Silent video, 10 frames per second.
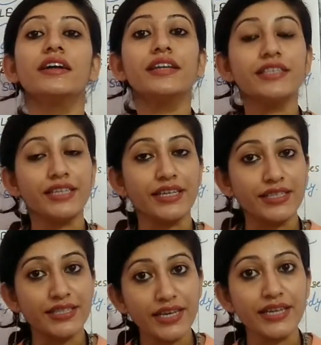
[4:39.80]

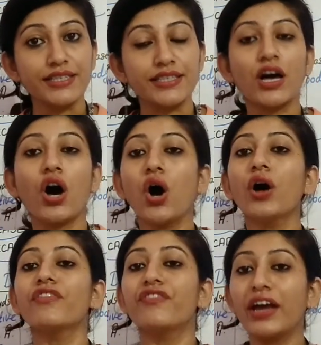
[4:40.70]
diseases.
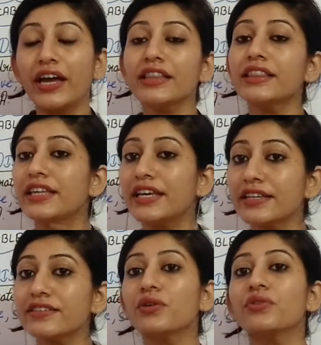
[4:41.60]
Or when
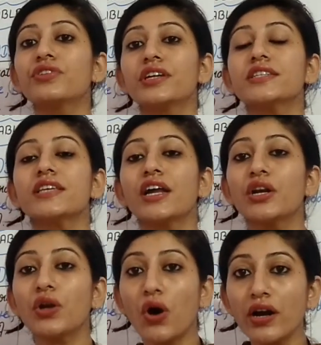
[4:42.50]
these nutrients
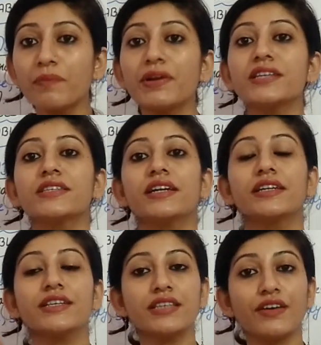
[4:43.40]
are not
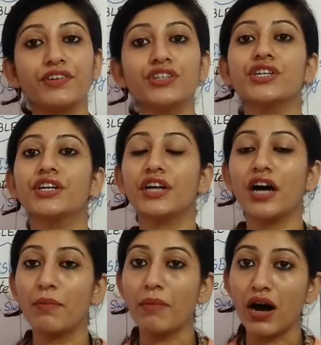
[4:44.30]
present in sufficient
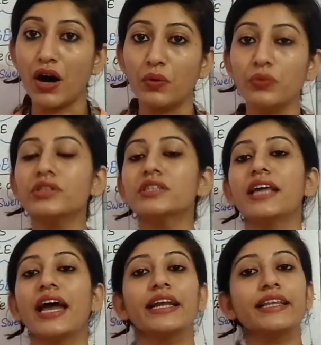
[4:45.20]
amount,
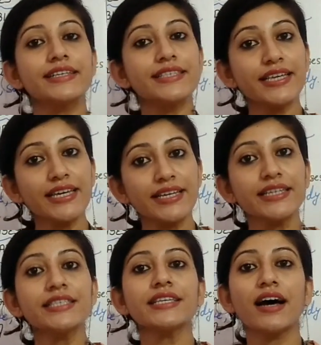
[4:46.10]
then
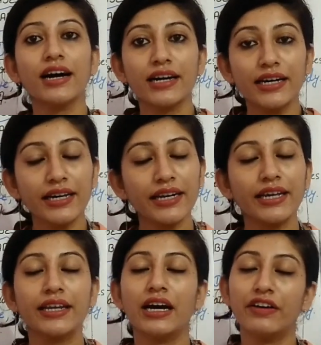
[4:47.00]
disease occur
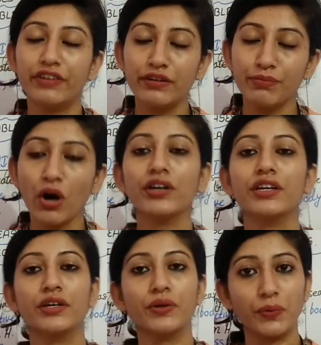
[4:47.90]
in our
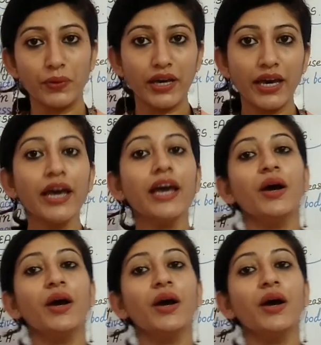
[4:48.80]
body. Okay,